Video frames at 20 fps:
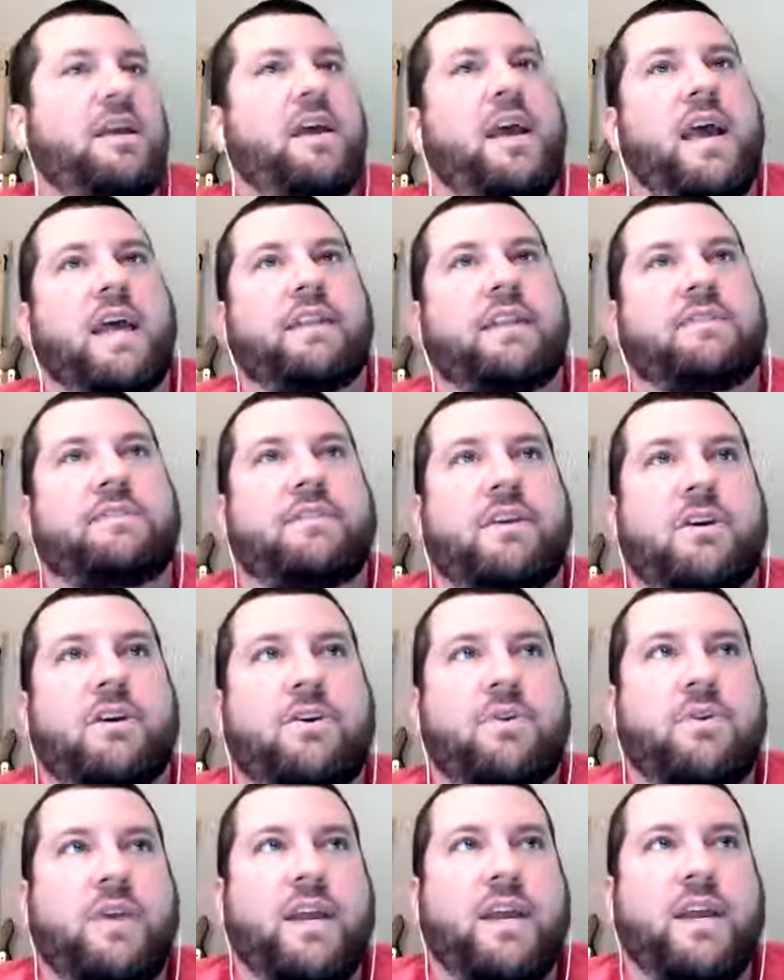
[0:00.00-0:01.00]
And
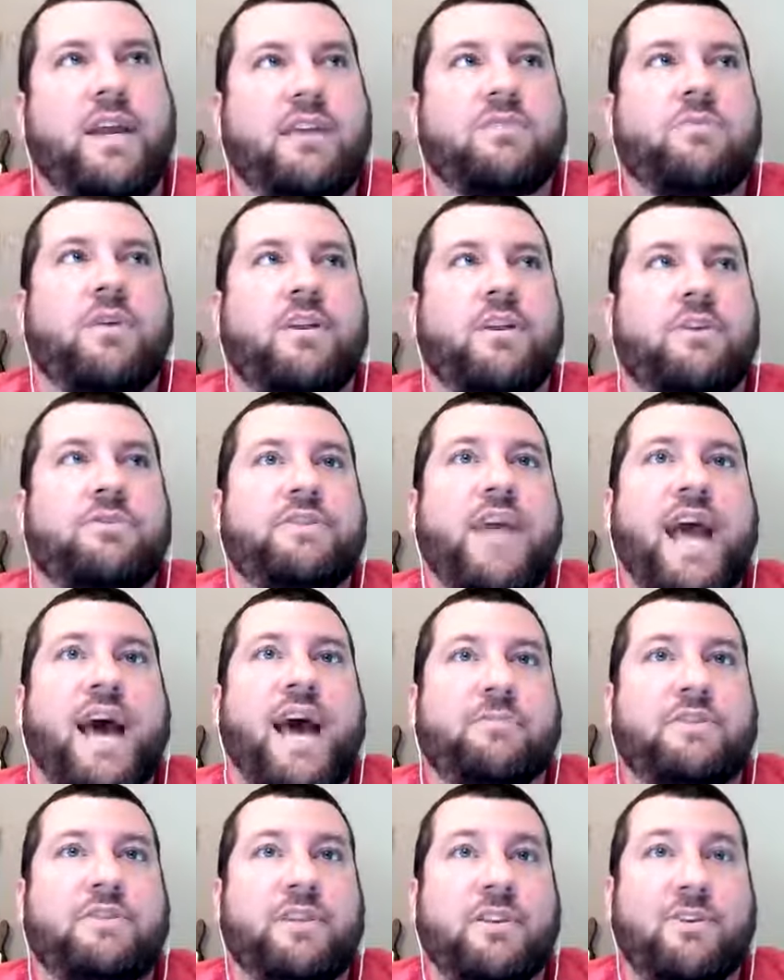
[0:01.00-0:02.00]
so it is one of those
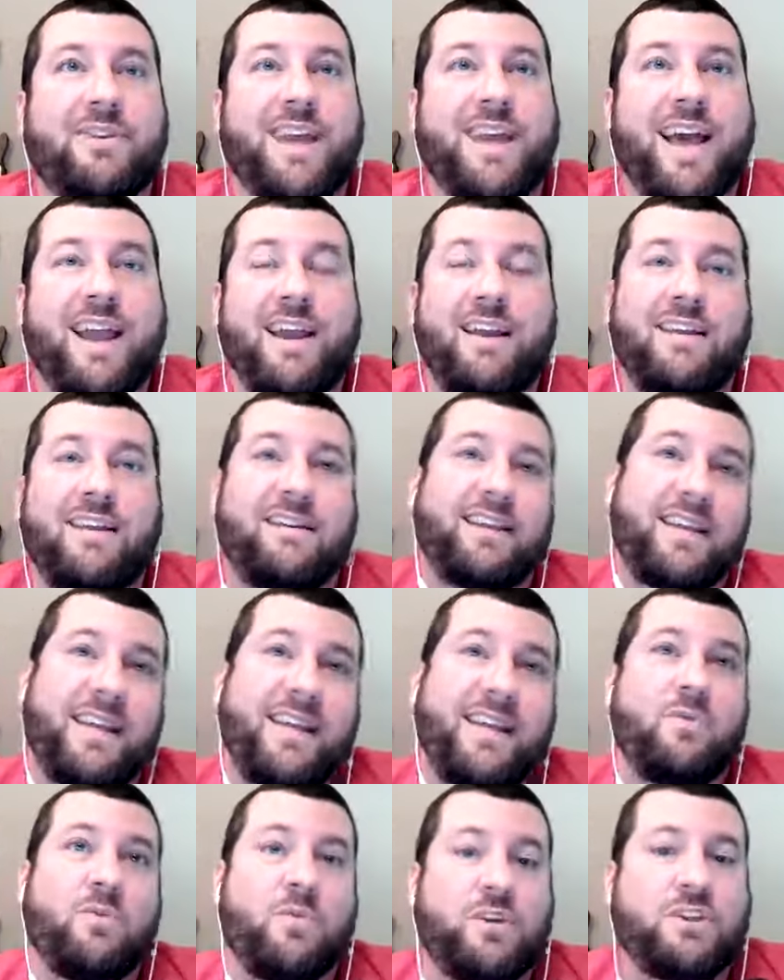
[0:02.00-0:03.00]
apps that you kind of
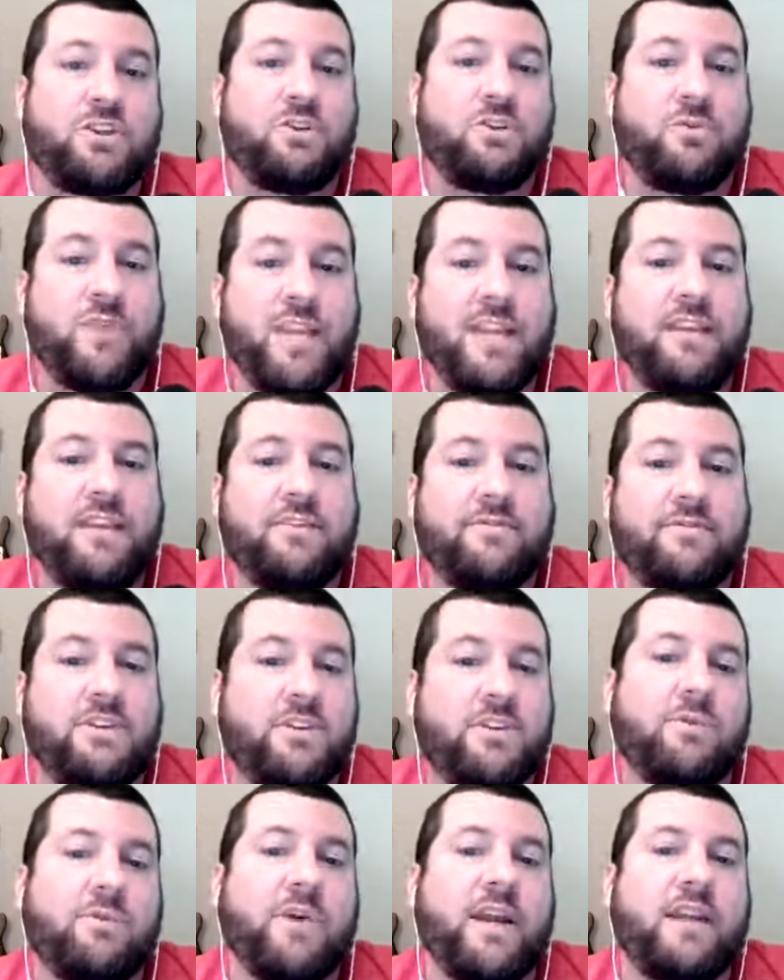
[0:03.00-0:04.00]
get what you give
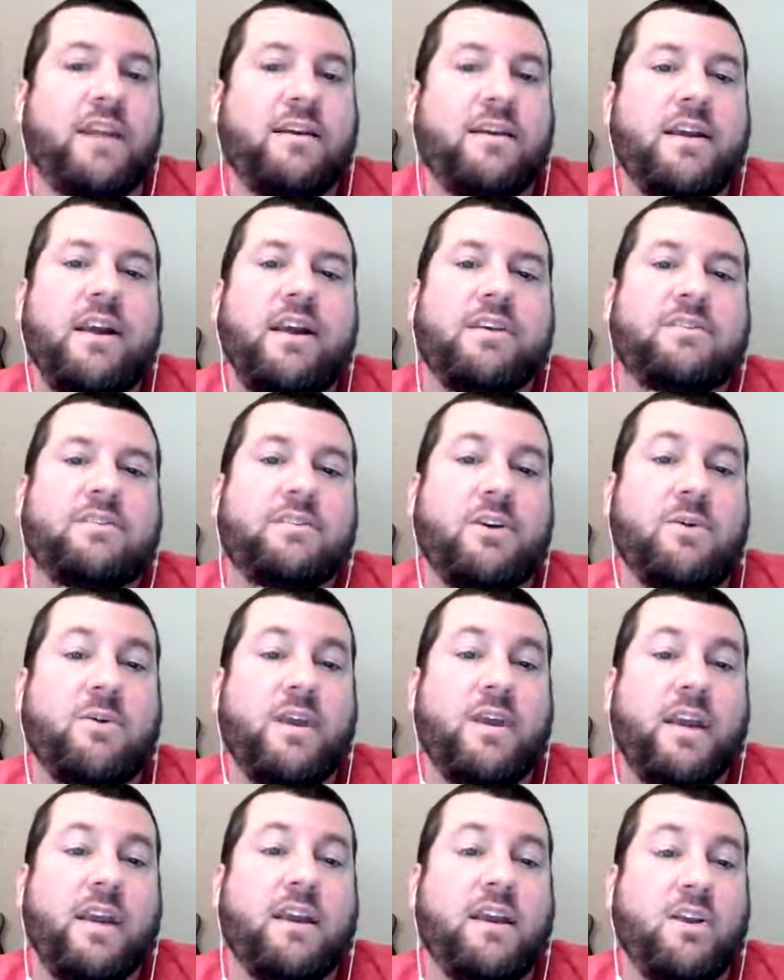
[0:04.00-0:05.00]
to it. So
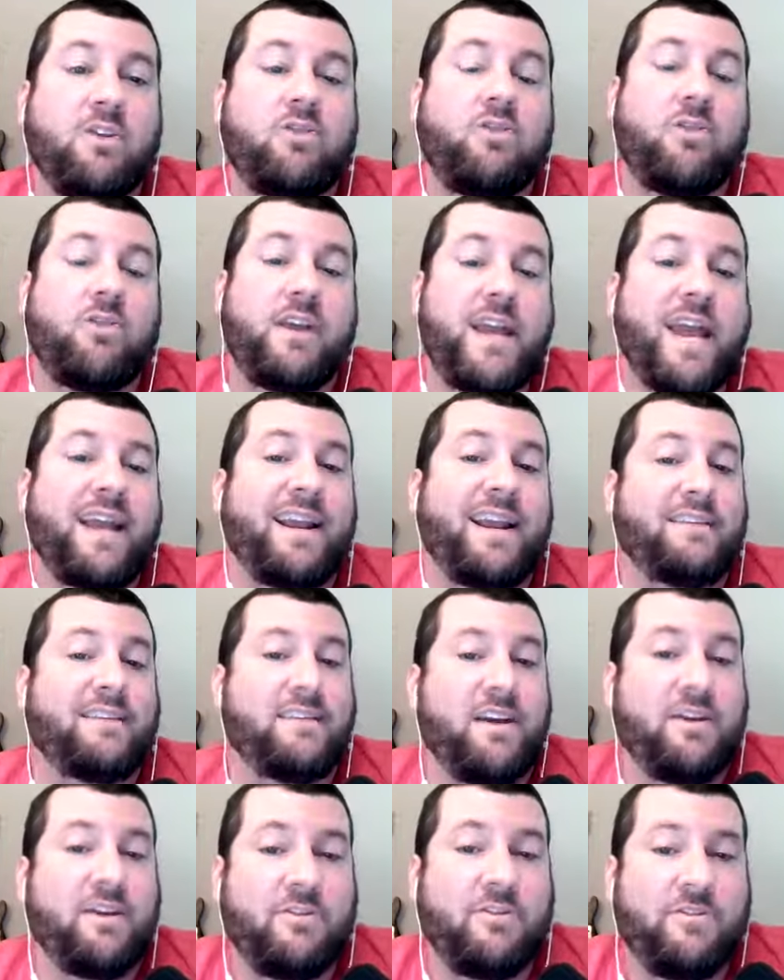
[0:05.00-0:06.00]
it can create a
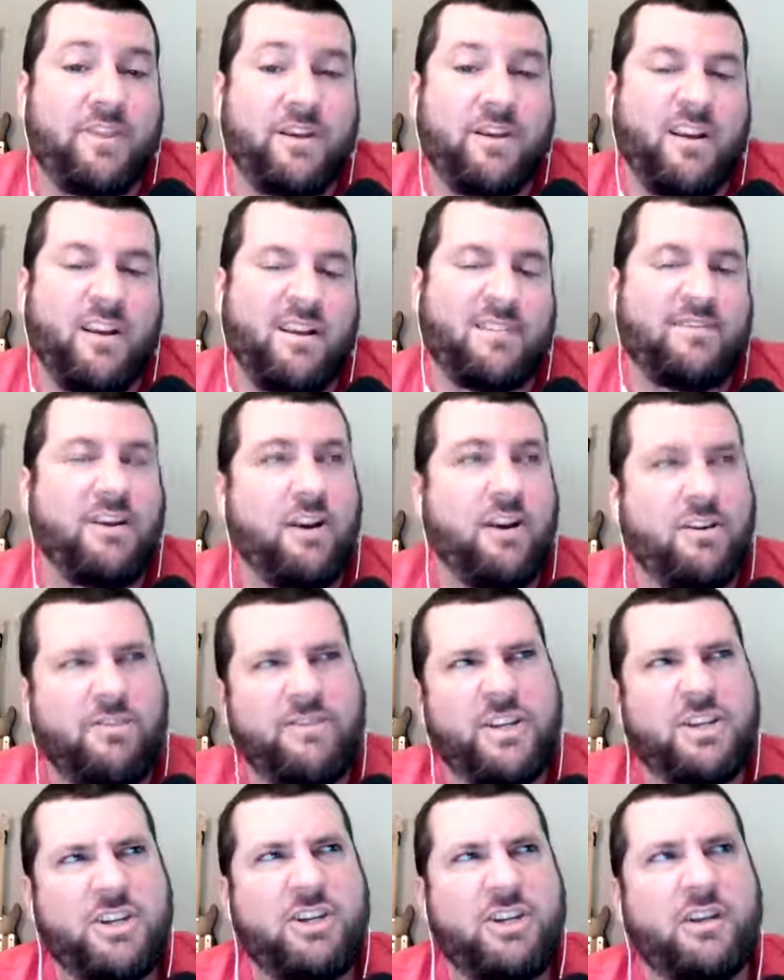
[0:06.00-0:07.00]
tunnel
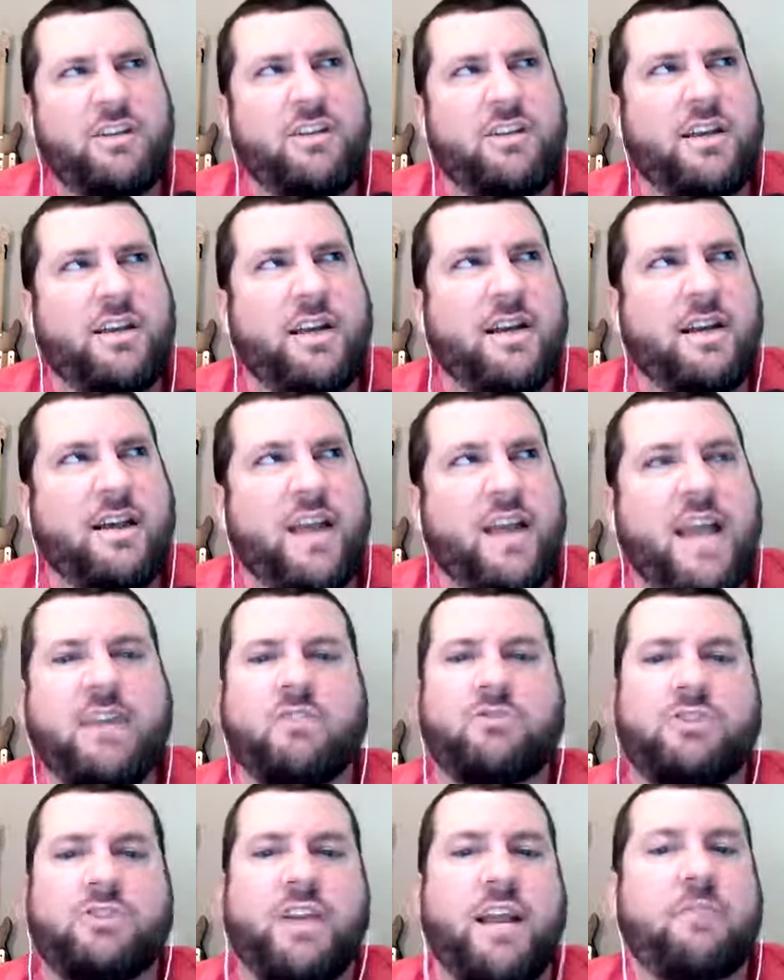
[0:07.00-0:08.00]
vision, echo
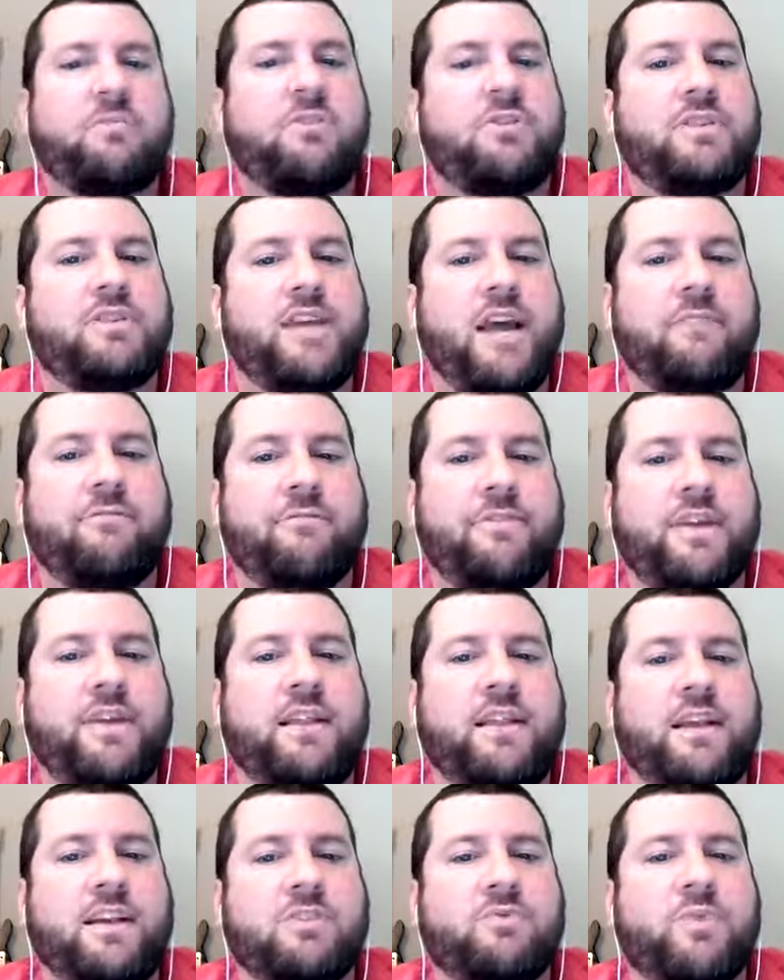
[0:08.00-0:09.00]
chamber type
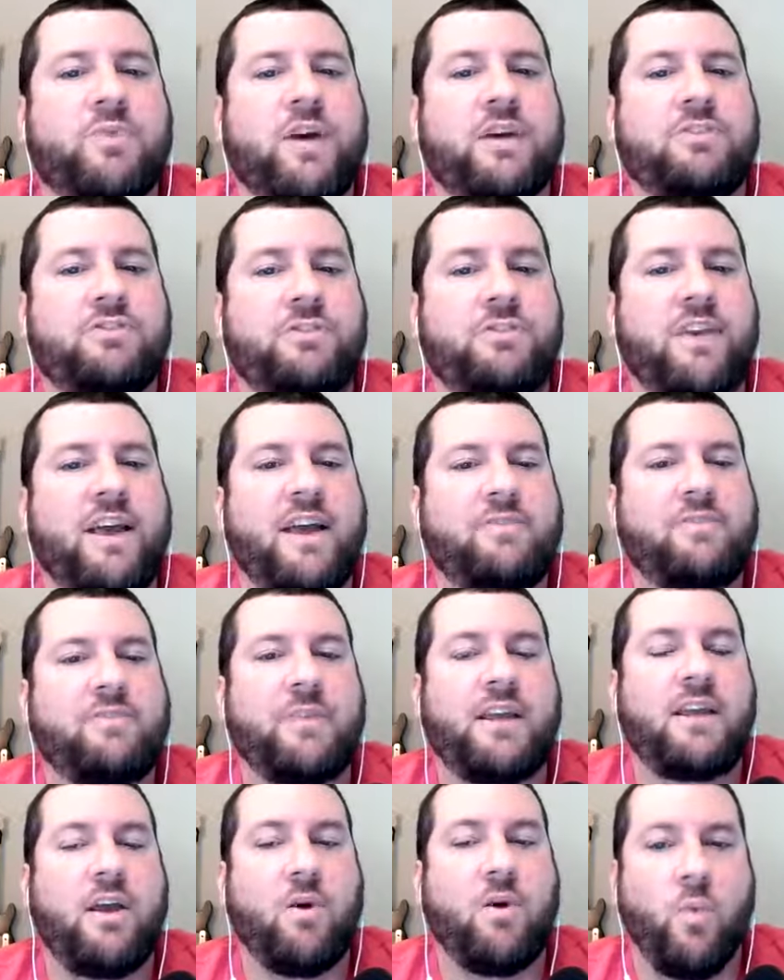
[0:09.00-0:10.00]
feeling as well. So you have to be
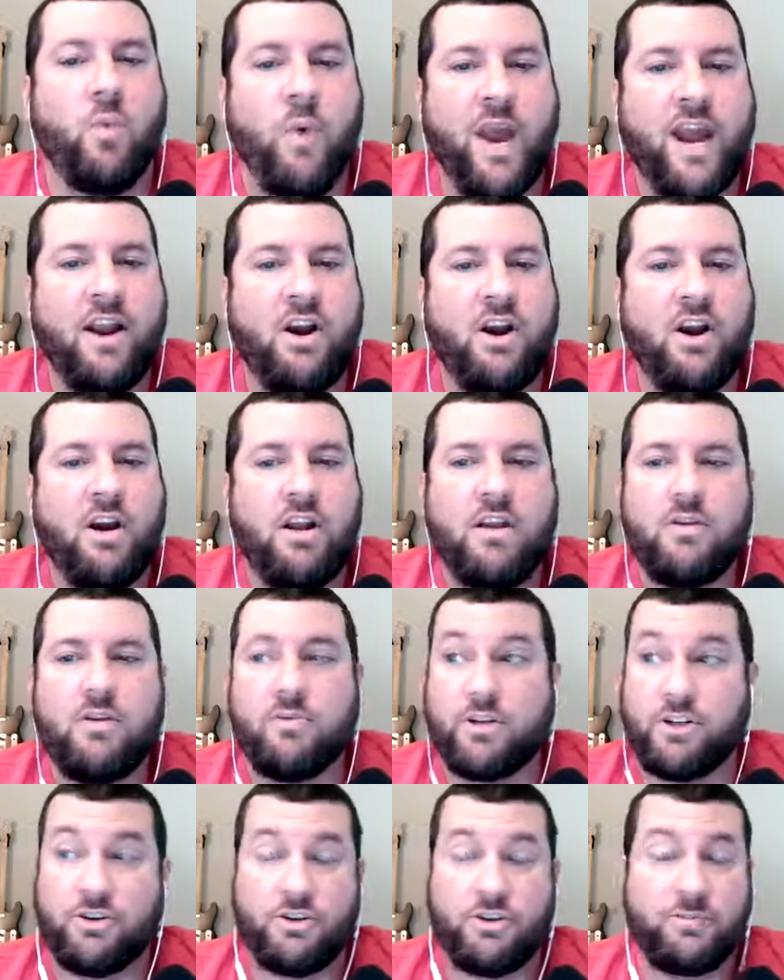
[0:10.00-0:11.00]
aware,
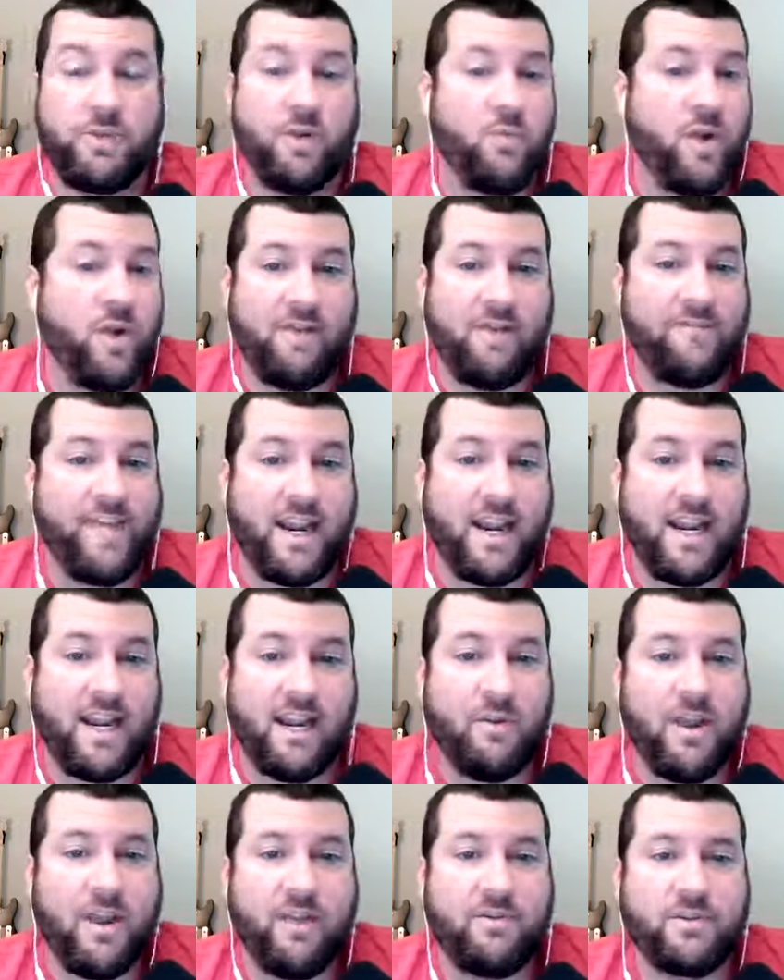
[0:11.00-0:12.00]
which you should be aware of that
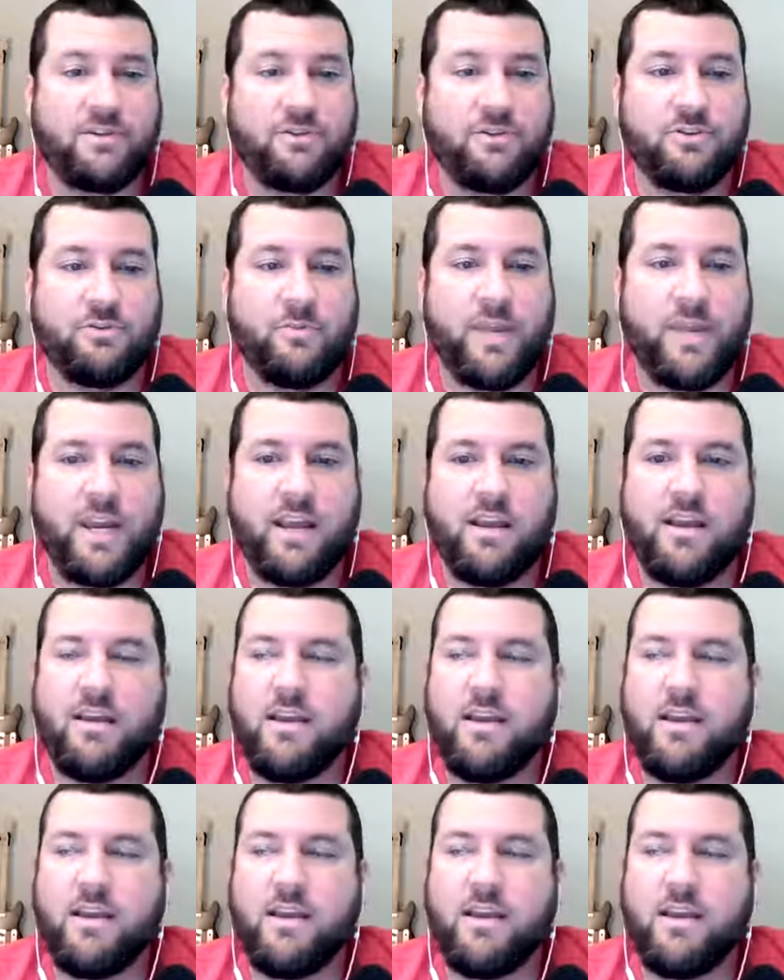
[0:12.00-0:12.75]
anyway with social media.